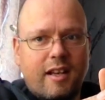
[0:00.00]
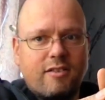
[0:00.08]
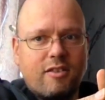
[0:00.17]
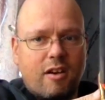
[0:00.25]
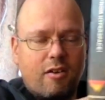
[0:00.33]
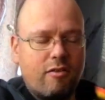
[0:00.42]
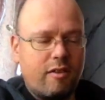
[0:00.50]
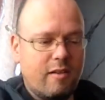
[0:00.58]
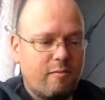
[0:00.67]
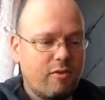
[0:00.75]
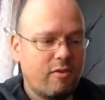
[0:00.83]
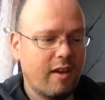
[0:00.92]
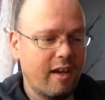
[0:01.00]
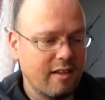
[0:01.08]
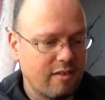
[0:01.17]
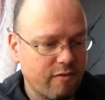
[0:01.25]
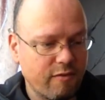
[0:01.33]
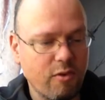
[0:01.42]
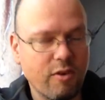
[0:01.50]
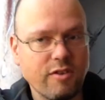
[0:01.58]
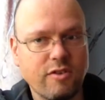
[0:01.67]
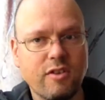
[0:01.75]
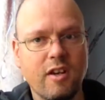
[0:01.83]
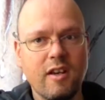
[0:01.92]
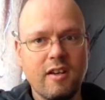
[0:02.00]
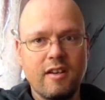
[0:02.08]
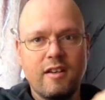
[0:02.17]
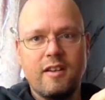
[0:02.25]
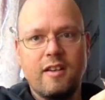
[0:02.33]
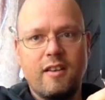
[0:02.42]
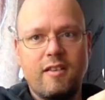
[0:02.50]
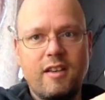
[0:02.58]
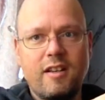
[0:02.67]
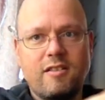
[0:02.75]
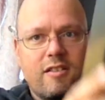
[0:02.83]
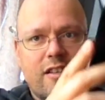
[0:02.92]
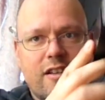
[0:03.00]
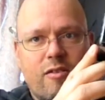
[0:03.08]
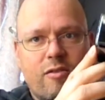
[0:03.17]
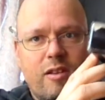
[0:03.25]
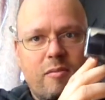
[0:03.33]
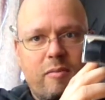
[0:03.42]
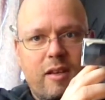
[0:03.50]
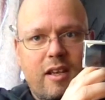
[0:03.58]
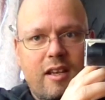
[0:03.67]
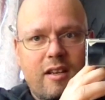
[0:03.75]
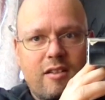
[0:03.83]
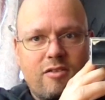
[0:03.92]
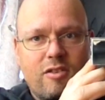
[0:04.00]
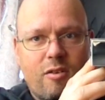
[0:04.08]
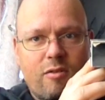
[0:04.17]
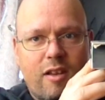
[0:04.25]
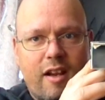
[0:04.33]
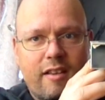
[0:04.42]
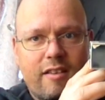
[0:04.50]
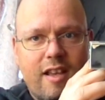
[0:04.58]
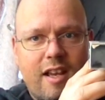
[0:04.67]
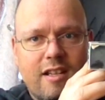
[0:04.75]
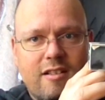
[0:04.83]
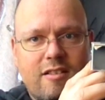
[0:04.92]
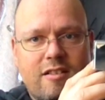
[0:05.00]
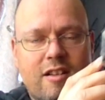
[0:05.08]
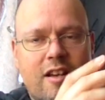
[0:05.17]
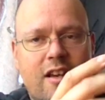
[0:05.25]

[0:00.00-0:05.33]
so in a bookcase. Of course, this can only be shown like this.